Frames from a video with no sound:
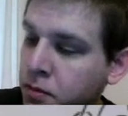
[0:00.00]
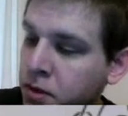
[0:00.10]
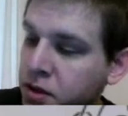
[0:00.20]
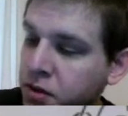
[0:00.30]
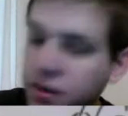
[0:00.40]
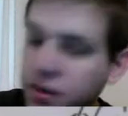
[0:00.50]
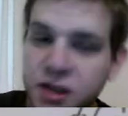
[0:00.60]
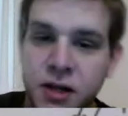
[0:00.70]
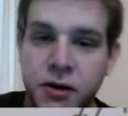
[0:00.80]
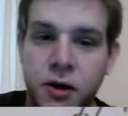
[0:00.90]
So I
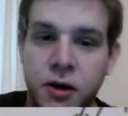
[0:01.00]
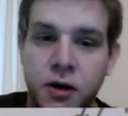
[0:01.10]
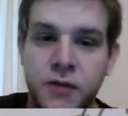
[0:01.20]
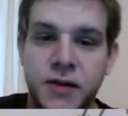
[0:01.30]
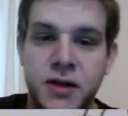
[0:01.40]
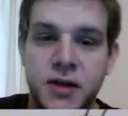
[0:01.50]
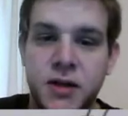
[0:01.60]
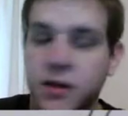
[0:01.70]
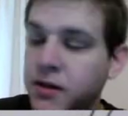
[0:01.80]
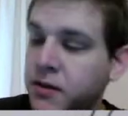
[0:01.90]
list out all of these
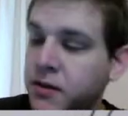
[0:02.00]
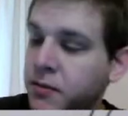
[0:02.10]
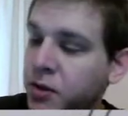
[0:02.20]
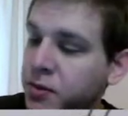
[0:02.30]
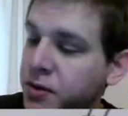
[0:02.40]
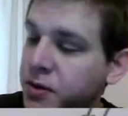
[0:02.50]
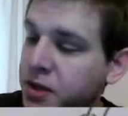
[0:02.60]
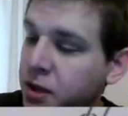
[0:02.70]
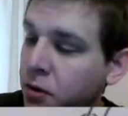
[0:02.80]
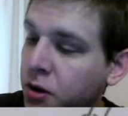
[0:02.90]
multiples, and
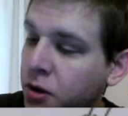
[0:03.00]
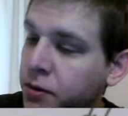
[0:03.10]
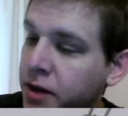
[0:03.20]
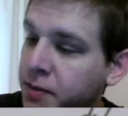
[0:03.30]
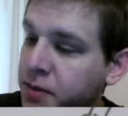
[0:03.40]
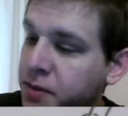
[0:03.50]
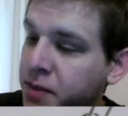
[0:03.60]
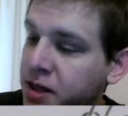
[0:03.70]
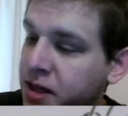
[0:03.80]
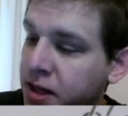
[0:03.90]
I go all the way up to p
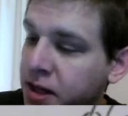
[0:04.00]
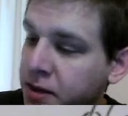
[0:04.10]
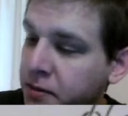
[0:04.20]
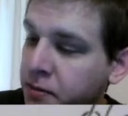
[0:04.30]
to the n.